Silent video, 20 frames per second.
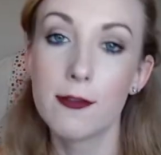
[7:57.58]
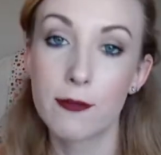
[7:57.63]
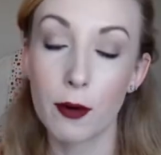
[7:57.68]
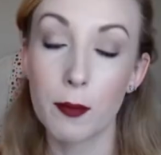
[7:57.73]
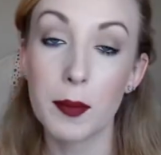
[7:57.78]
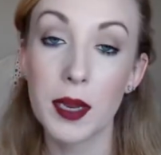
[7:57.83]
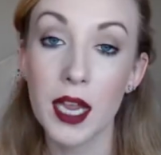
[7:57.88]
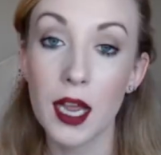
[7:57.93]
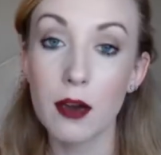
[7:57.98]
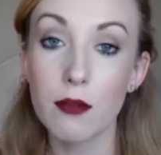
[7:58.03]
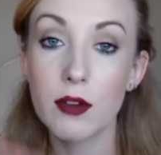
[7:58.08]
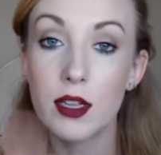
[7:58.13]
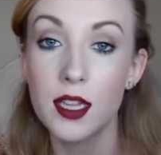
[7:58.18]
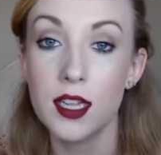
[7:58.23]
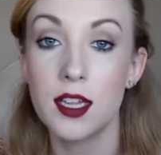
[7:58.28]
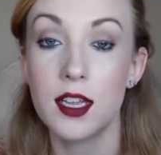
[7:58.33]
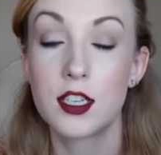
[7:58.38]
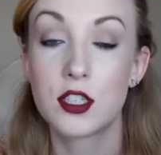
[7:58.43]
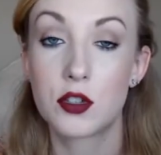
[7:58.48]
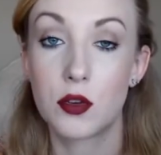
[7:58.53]
for me, I
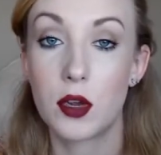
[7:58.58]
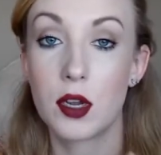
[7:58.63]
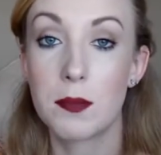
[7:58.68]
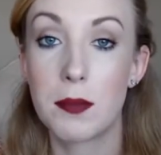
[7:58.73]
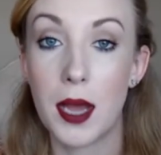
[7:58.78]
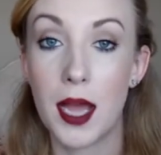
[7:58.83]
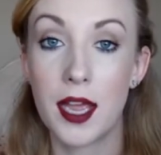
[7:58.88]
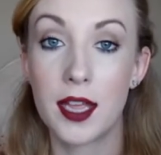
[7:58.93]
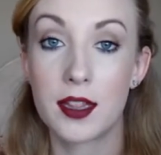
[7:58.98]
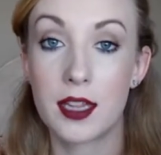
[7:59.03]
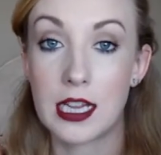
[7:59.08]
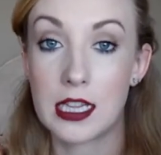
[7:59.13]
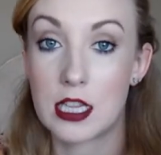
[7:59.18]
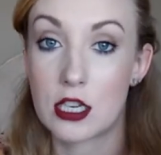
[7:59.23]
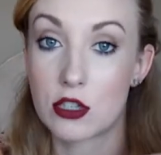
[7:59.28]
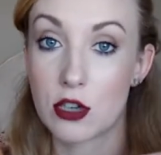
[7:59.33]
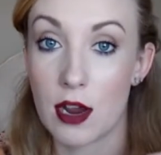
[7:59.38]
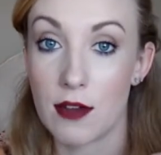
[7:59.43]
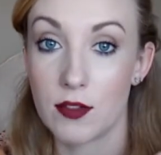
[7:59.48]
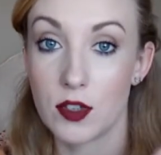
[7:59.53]
really enjoy buying like
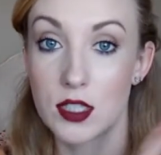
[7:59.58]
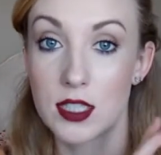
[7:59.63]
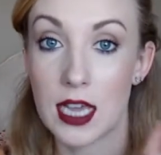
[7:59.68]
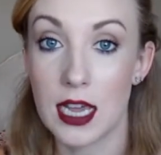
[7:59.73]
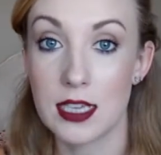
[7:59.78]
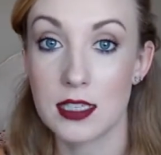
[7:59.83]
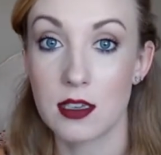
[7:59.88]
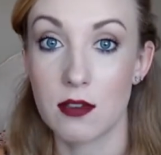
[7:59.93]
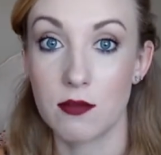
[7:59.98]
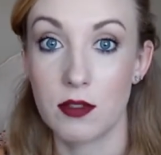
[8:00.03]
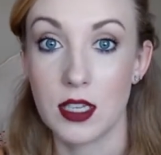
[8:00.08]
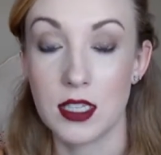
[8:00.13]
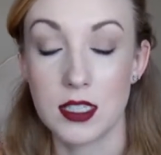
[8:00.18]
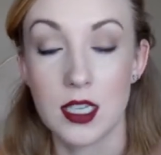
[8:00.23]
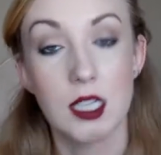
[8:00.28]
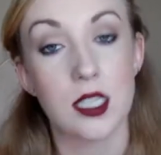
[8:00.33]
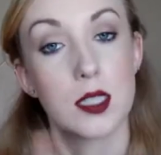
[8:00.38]
the travel size of these